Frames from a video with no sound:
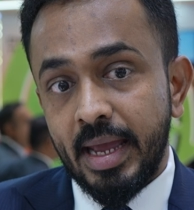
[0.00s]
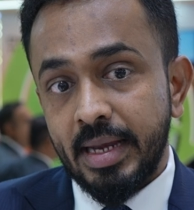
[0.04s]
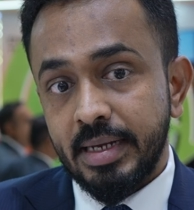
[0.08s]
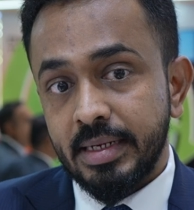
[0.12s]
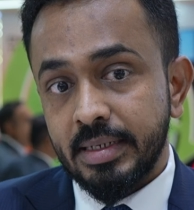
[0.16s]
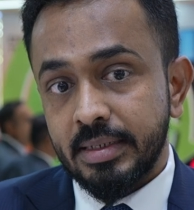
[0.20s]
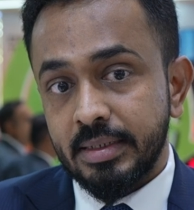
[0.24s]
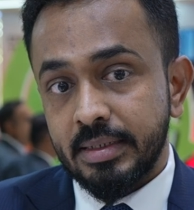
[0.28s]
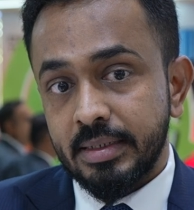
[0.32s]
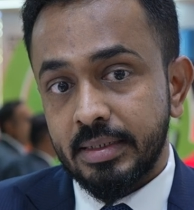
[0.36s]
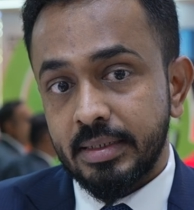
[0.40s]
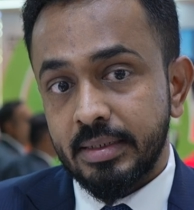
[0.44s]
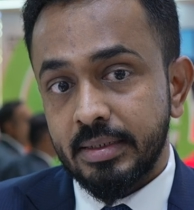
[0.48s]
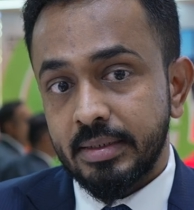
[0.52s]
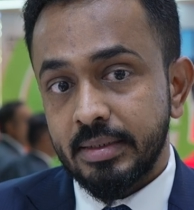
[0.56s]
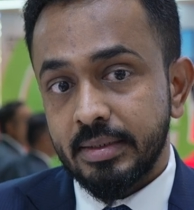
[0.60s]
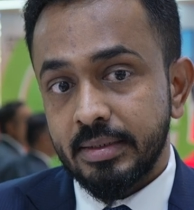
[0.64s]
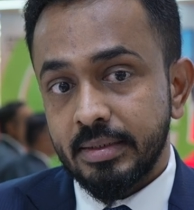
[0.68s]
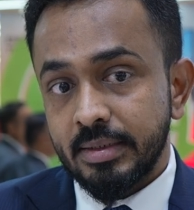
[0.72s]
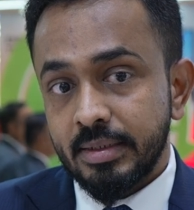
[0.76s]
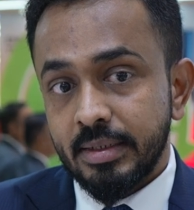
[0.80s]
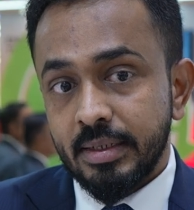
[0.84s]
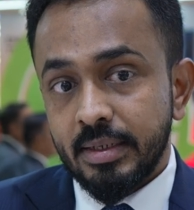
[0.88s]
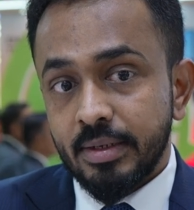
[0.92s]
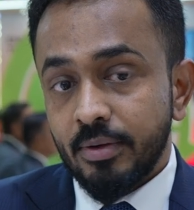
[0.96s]
And
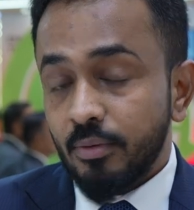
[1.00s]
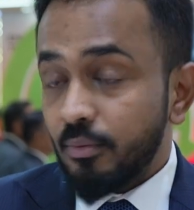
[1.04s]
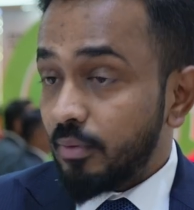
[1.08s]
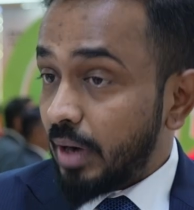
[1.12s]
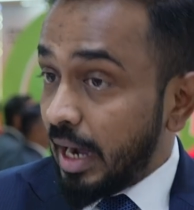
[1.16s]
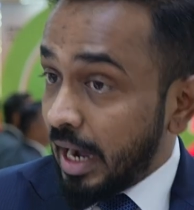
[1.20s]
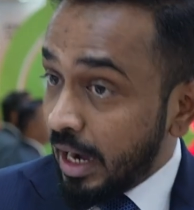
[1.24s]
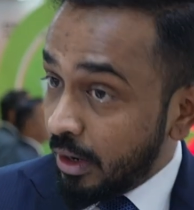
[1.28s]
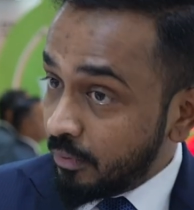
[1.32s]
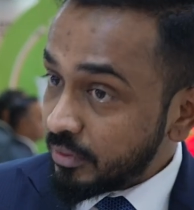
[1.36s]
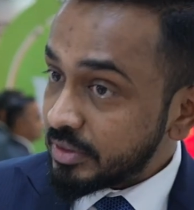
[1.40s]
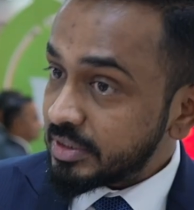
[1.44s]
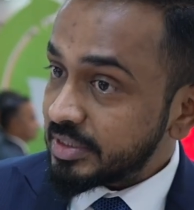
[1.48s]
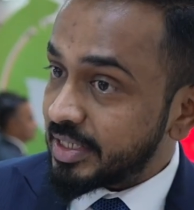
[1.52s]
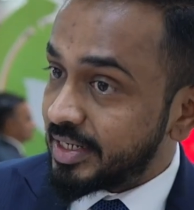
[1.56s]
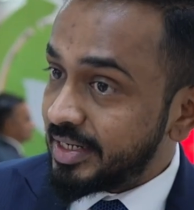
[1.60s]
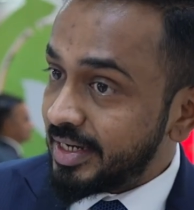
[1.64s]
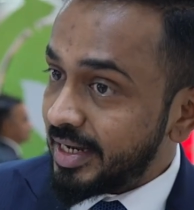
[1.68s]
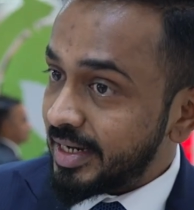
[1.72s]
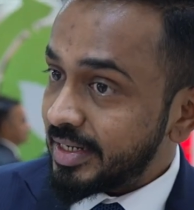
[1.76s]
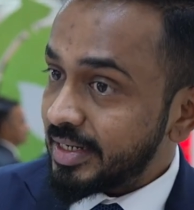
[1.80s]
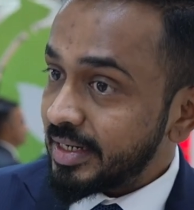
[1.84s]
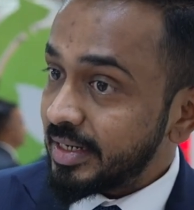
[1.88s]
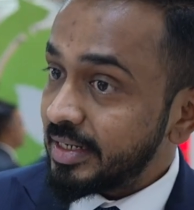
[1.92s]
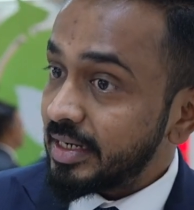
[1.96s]
how it's
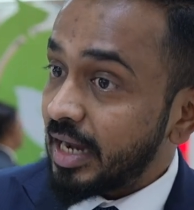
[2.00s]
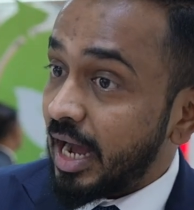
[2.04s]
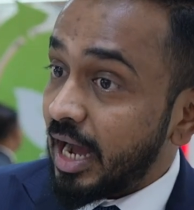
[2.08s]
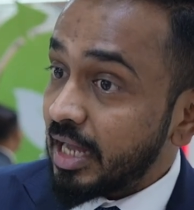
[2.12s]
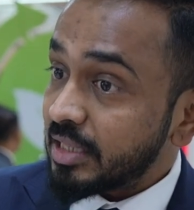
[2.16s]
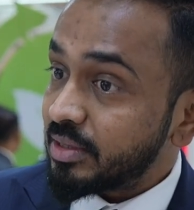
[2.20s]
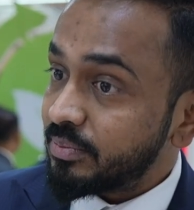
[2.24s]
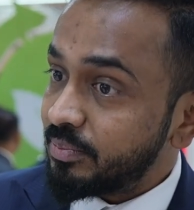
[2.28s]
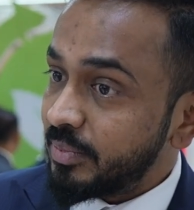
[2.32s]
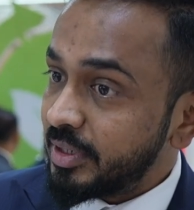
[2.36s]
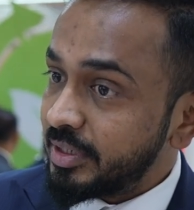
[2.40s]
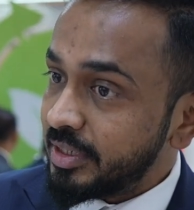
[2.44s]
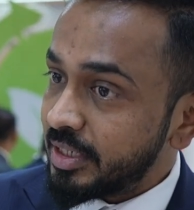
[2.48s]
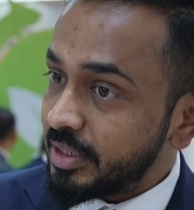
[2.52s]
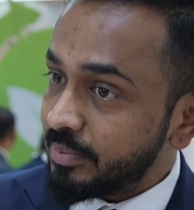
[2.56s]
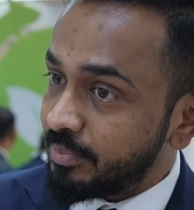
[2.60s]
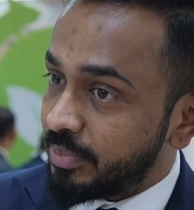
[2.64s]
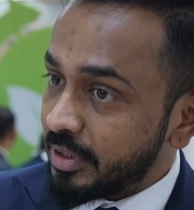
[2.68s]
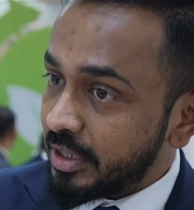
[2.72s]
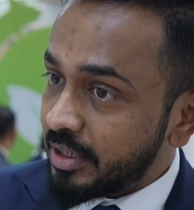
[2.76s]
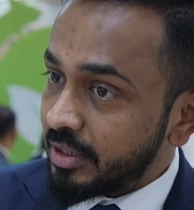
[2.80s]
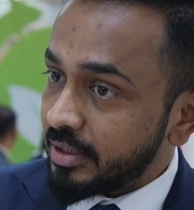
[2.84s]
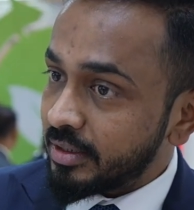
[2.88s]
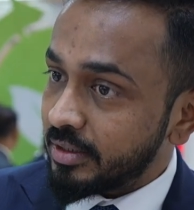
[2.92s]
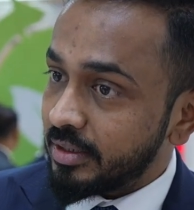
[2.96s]
creating an
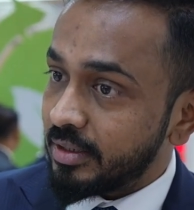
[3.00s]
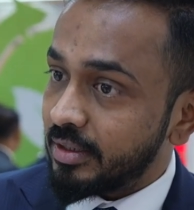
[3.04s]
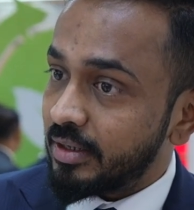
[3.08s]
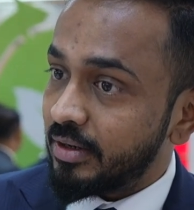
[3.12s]
Atmanirbhar